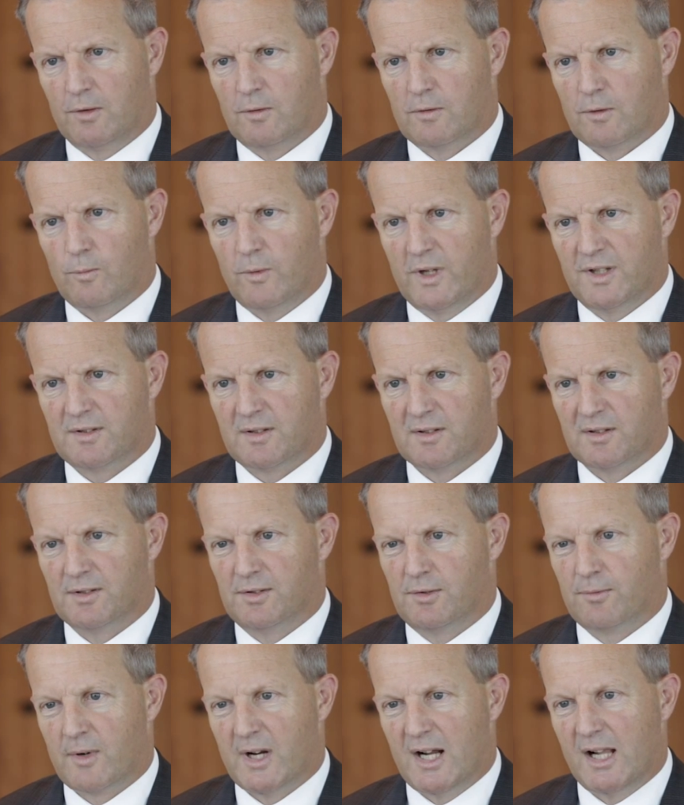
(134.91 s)
Court of Western
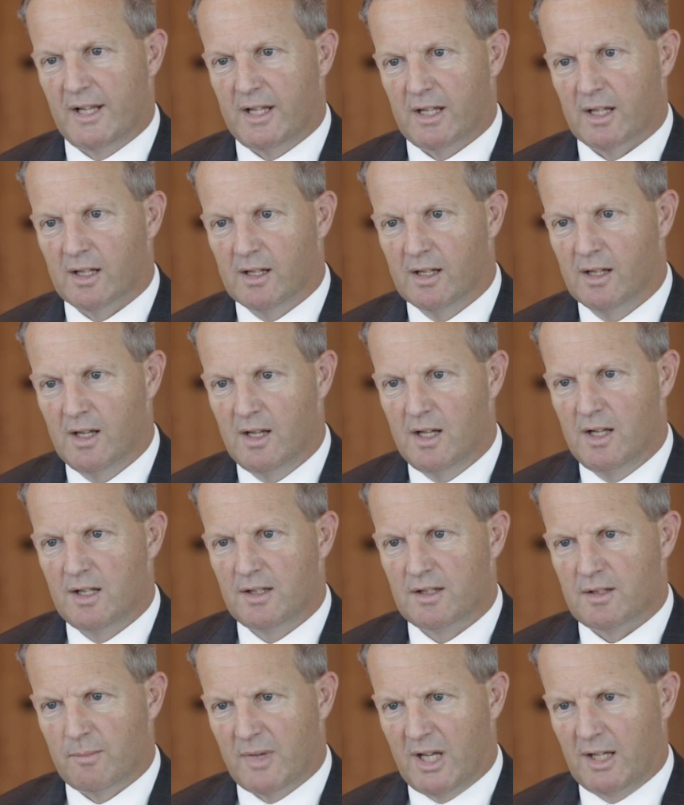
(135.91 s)
Australia
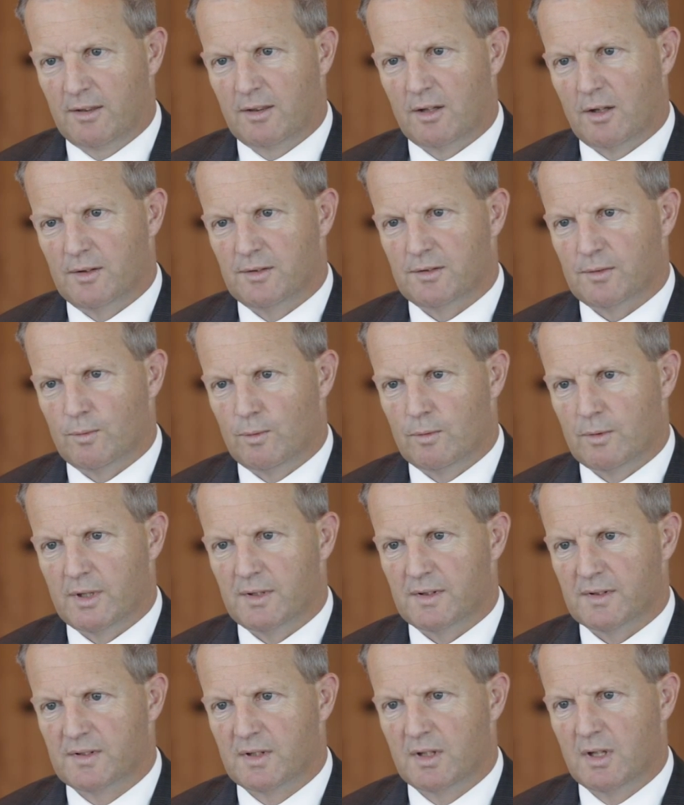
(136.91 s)
to make those
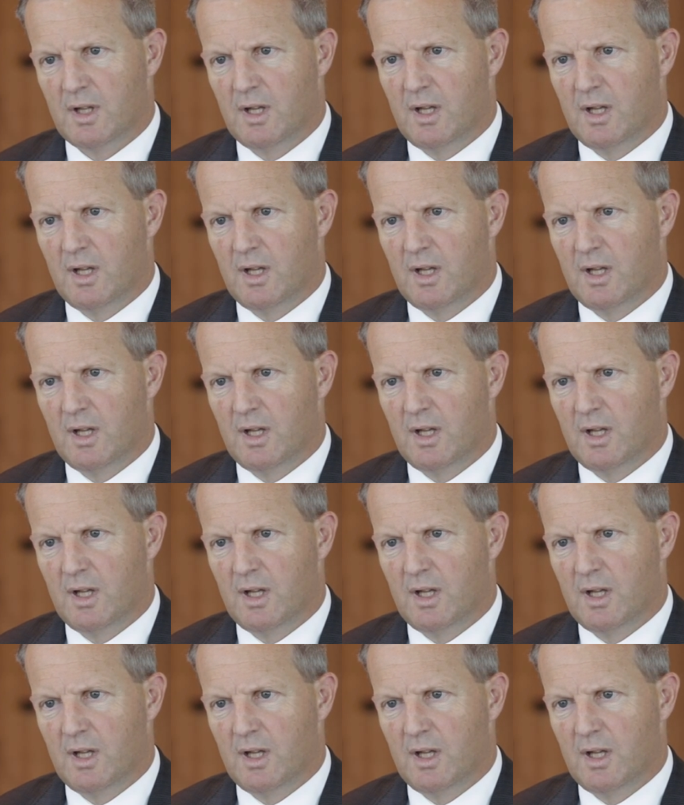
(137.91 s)
orders,